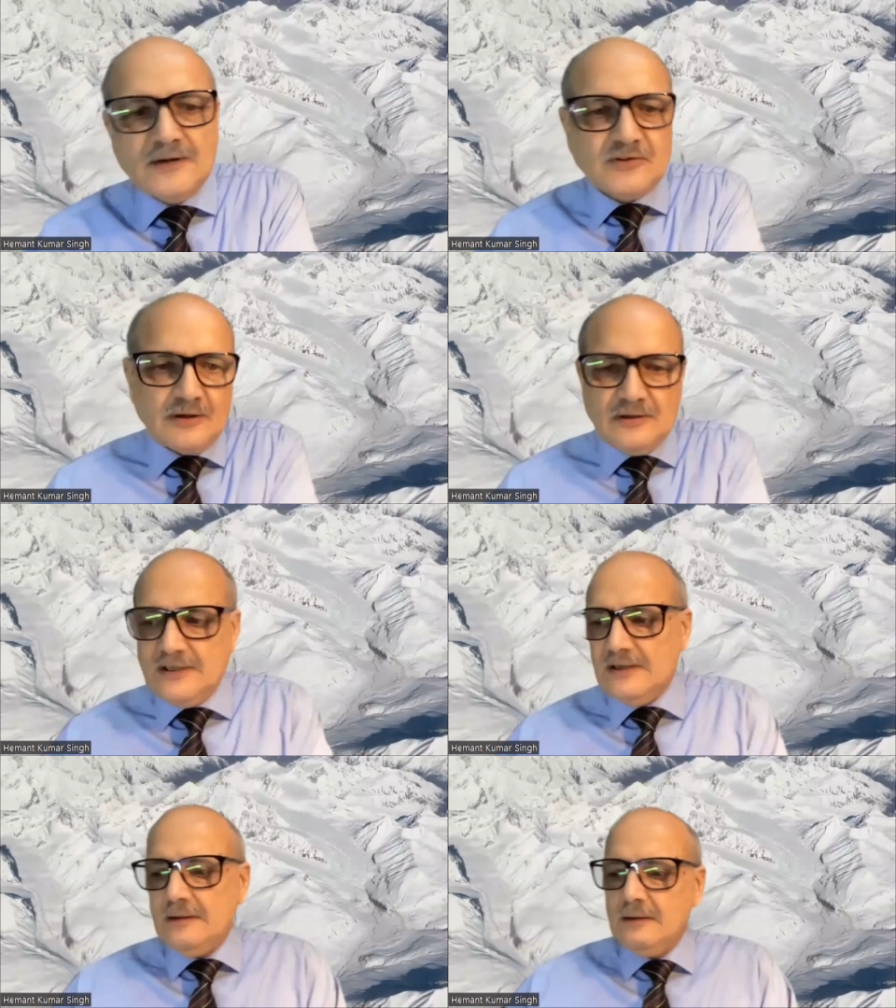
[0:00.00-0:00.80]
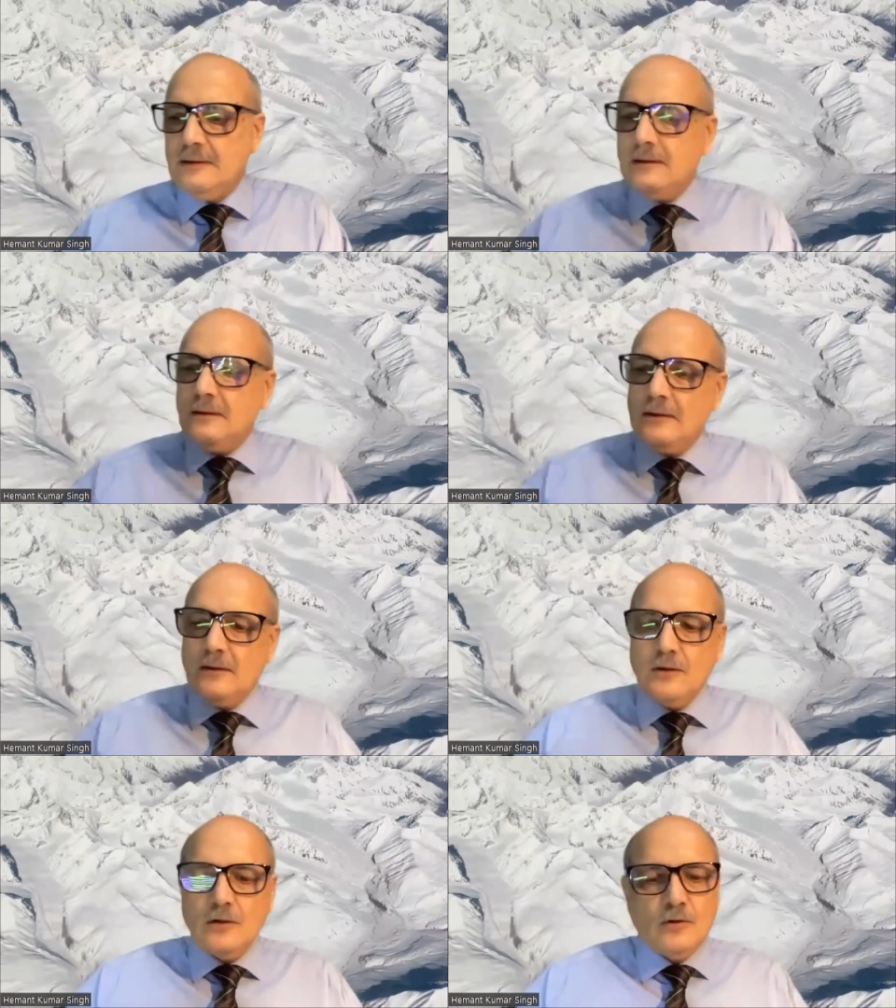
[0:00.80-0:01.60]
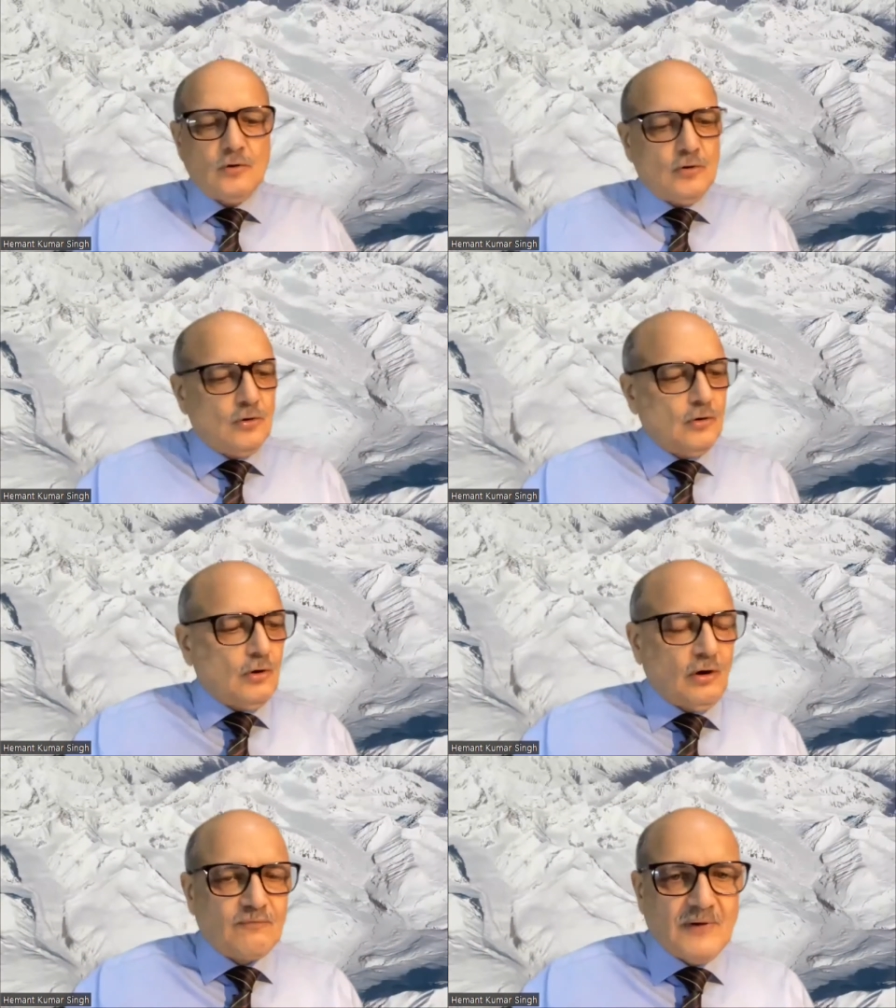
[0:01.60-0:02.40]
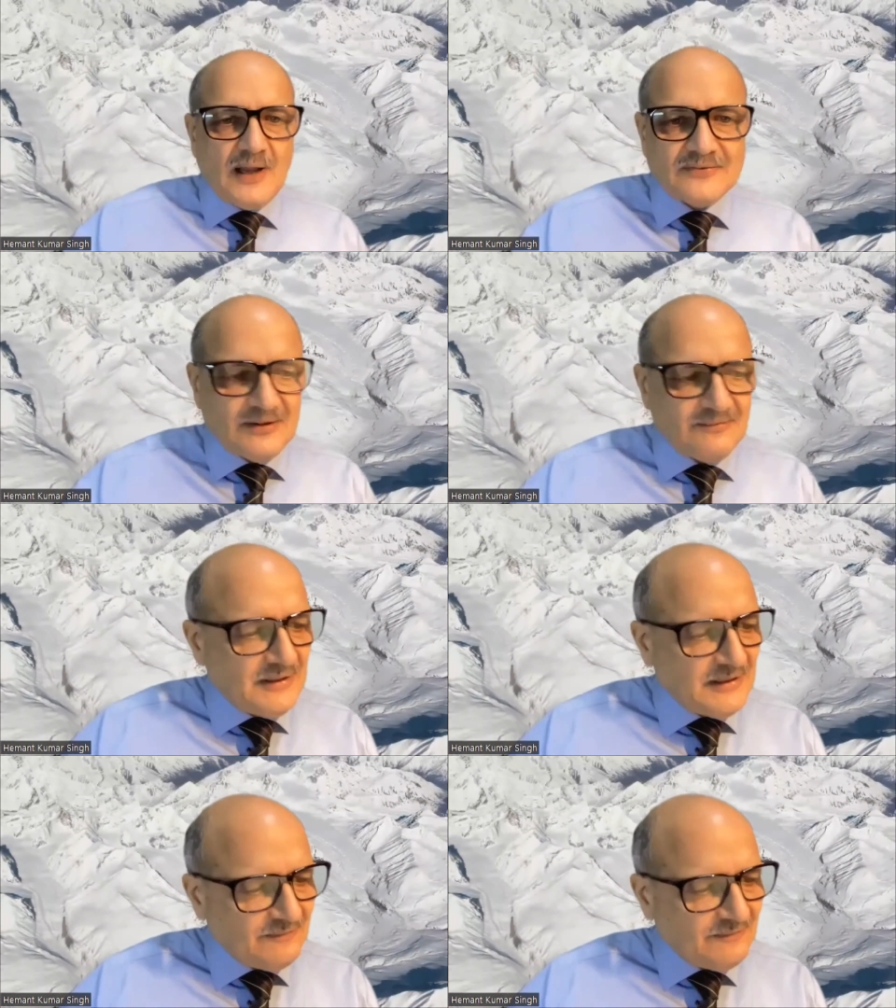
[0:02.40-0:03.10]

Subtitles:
In our journey of last